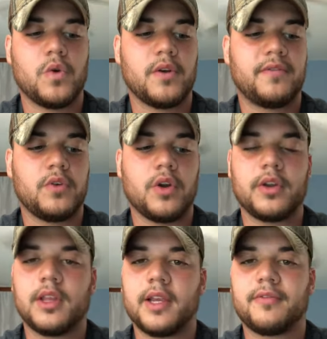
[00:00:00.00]
Or if you
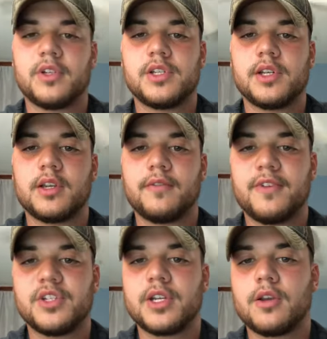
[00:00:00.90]
already like fishing,
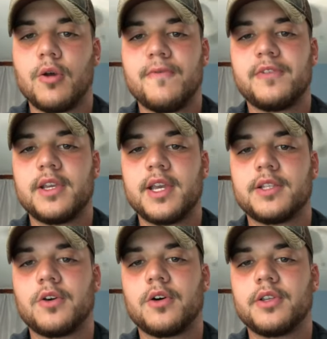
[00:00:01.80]
fishing, hopefully
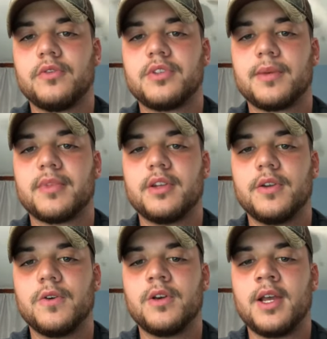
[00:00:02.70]
I taught you something
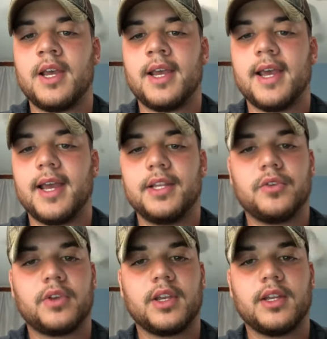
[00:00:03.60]
new
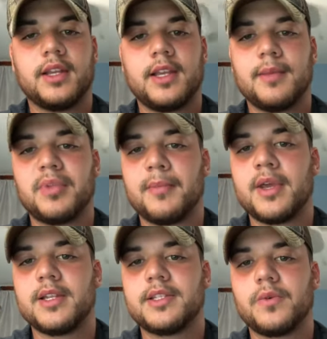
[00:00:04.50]
and you can
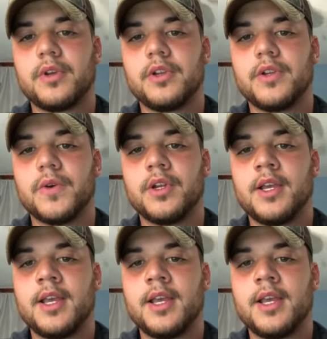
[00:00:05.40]
implement to what you're doing.